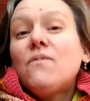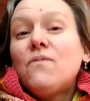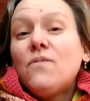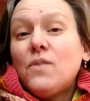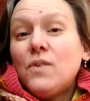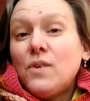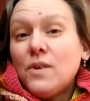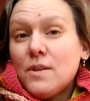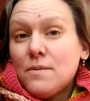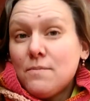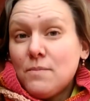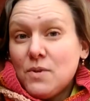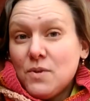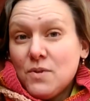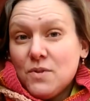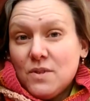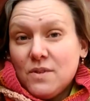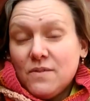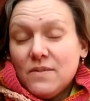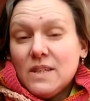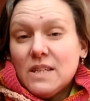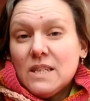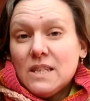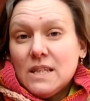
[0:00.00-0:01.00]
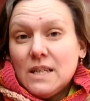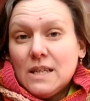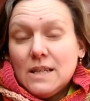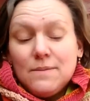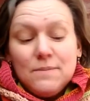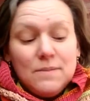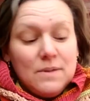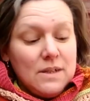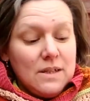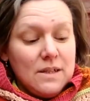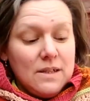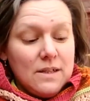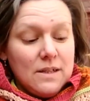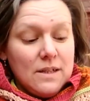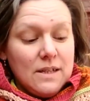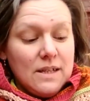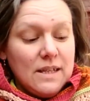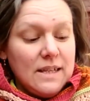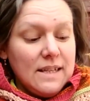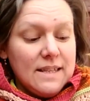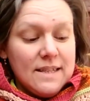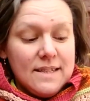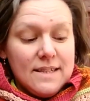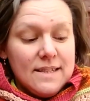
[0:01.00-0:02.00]
for the most of the time
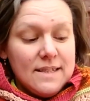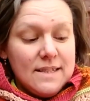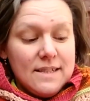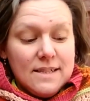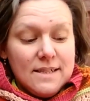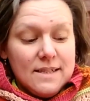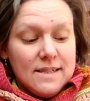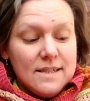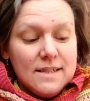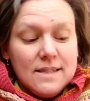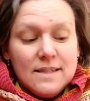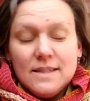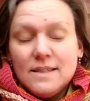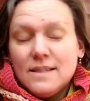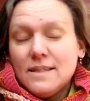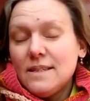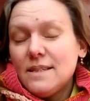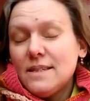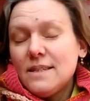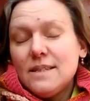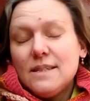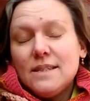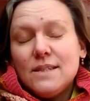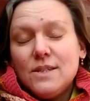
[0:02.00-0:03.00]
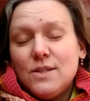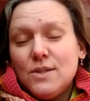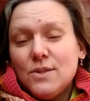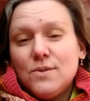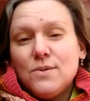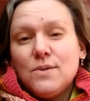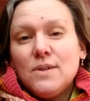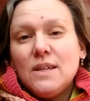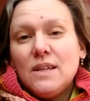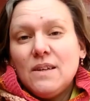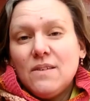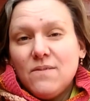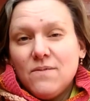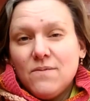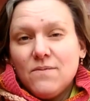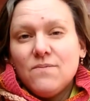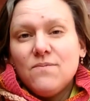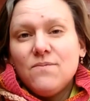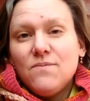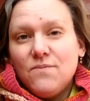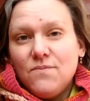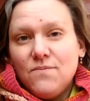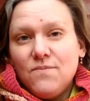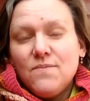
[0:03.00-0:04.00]
It's just doing
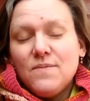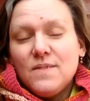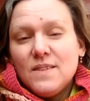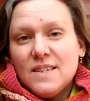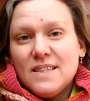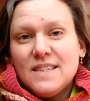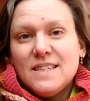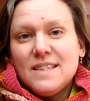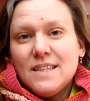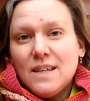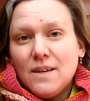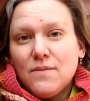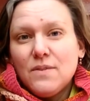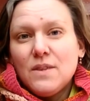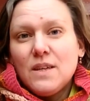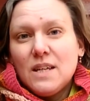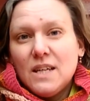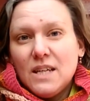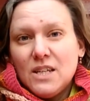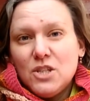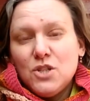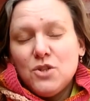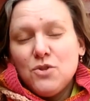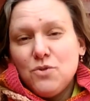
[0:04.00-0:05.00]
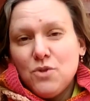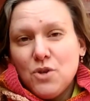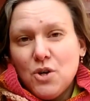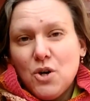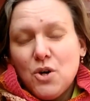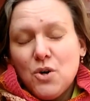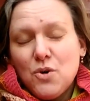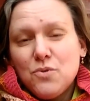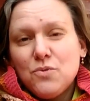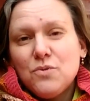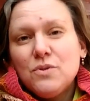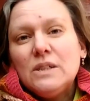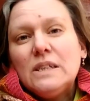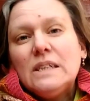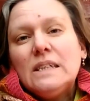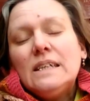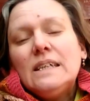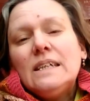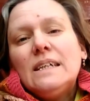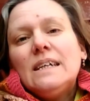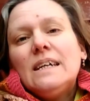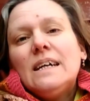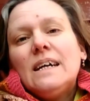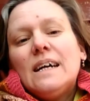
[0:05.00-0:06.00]
stuff that I do know,
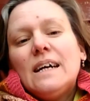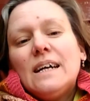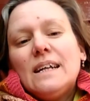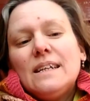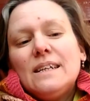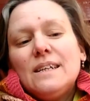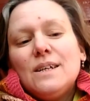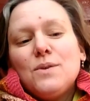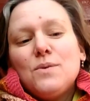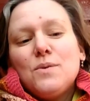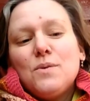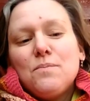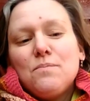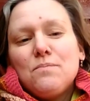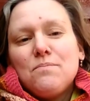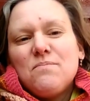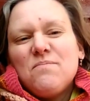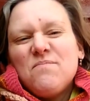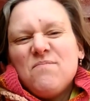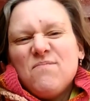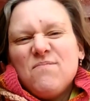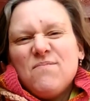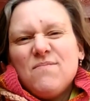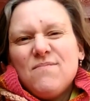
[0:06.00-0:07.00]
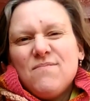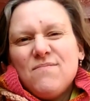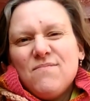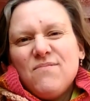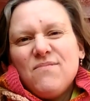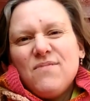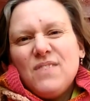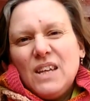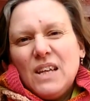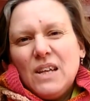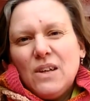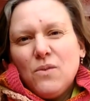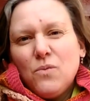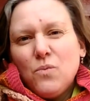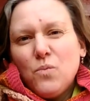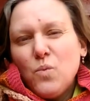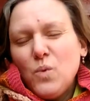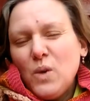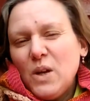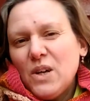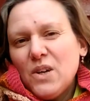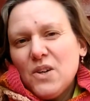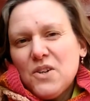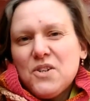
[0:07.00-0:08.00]
and it will feel
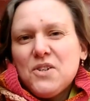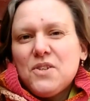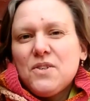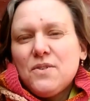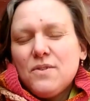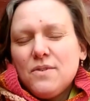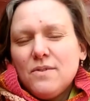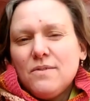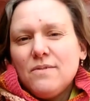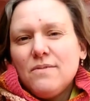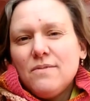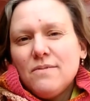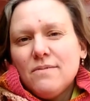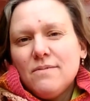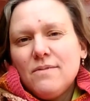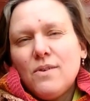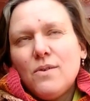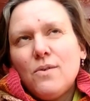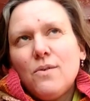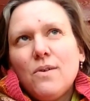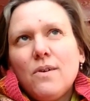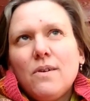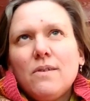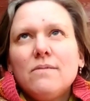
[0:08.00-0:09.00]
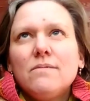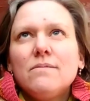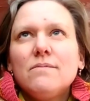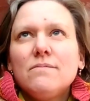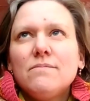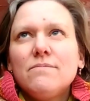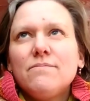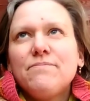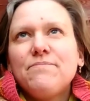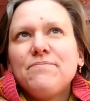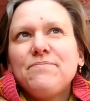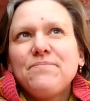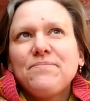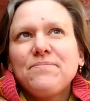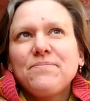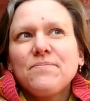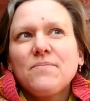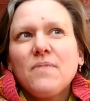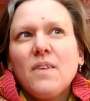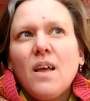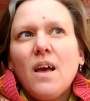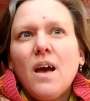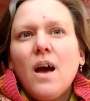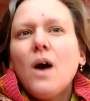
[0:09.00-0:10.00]
weird or
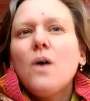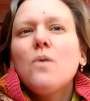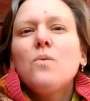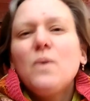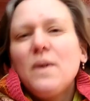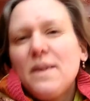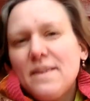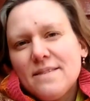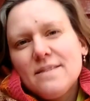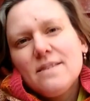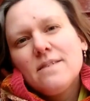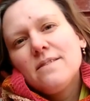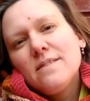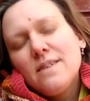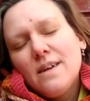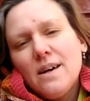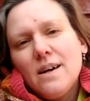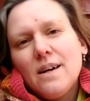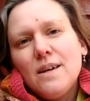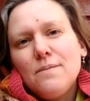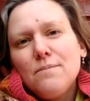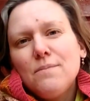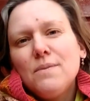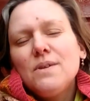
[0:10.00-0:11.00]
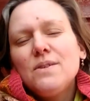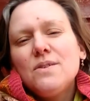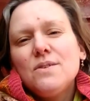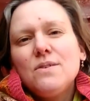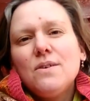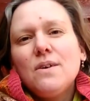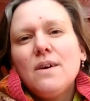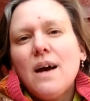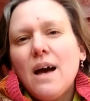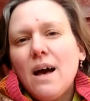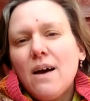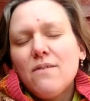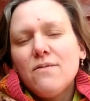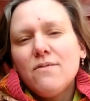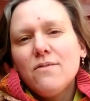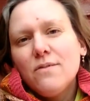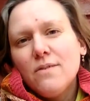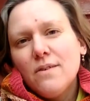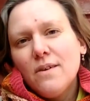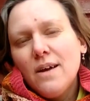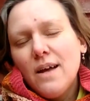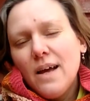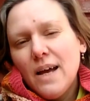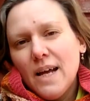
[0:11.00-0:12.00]
a waste of time to have
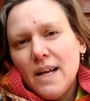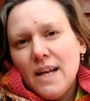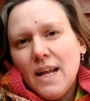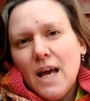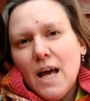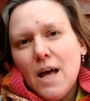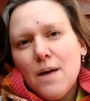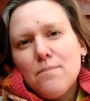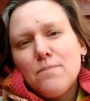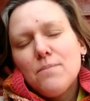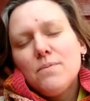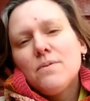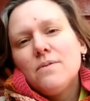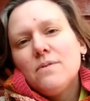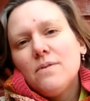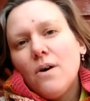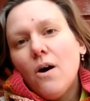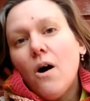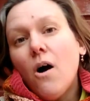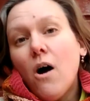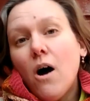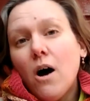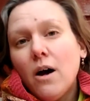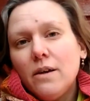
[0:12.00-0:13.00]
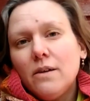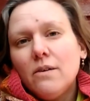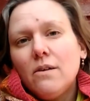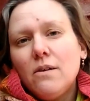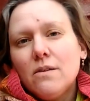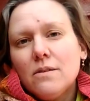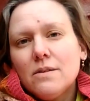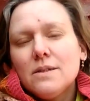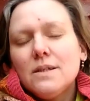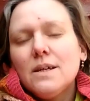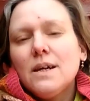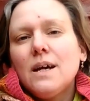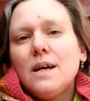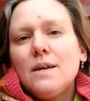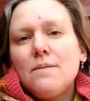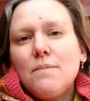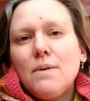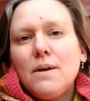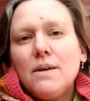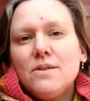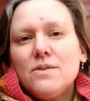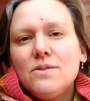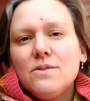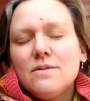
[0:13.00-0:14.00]
an app on all the time
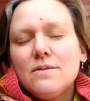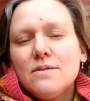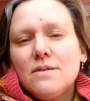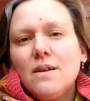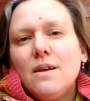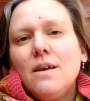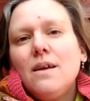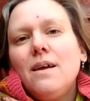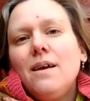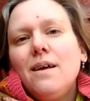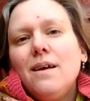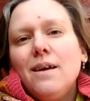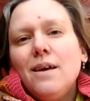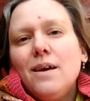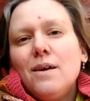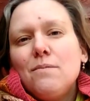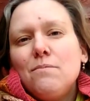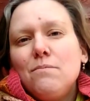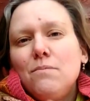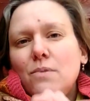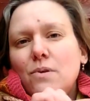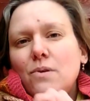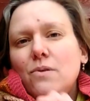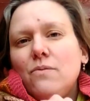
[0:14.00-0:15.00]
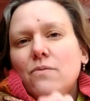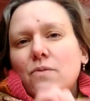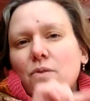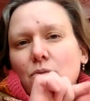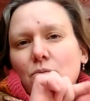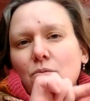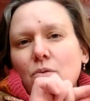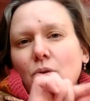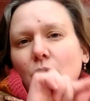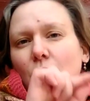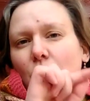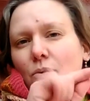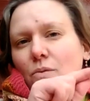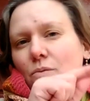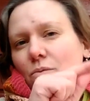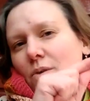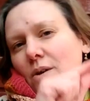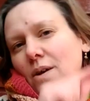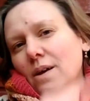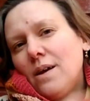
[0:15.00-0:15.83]
and just move the row